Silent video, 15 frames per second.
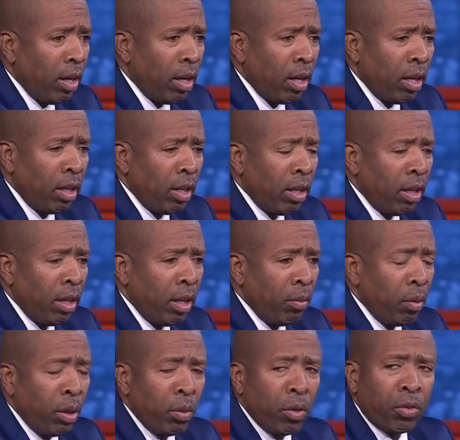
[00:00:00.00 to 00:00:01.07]
Uh, and, and
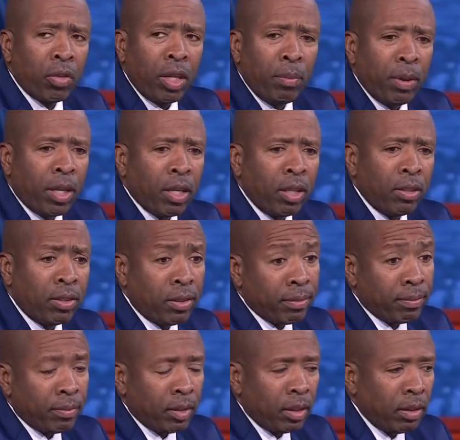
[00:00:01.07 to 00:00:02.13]
we will see because
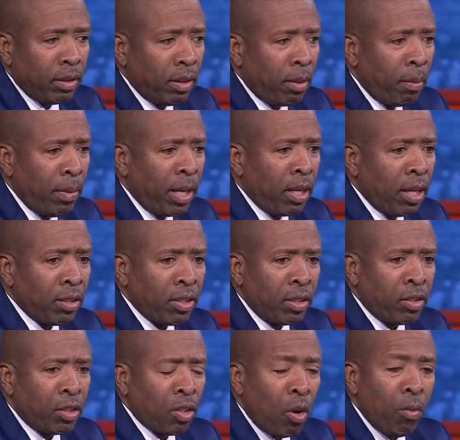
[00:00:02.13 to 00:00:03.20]
because
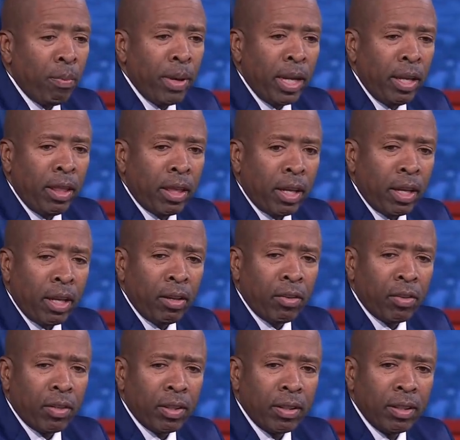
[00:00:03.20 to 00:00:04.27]
it's so many
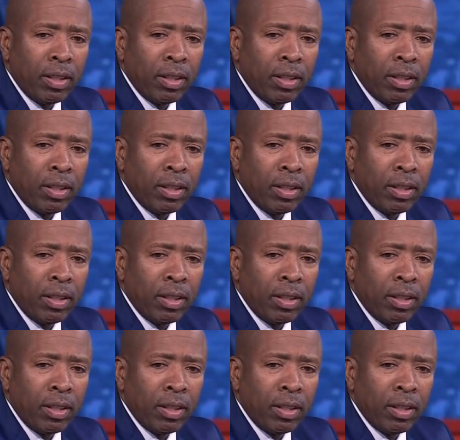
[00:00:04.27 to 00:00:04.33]
things,